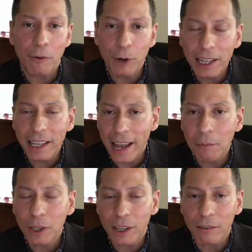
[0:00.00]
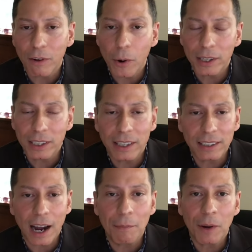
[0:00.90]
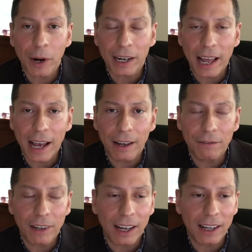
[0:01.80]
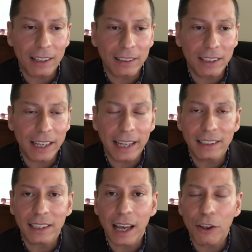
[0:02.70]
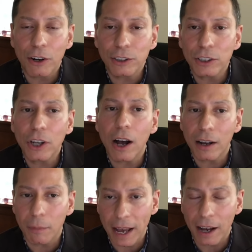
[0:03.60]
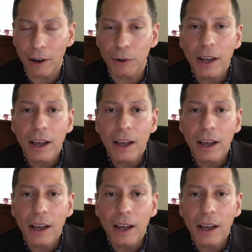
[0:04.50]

I really am looking forward to the time that we're going to have uh, today together to talk about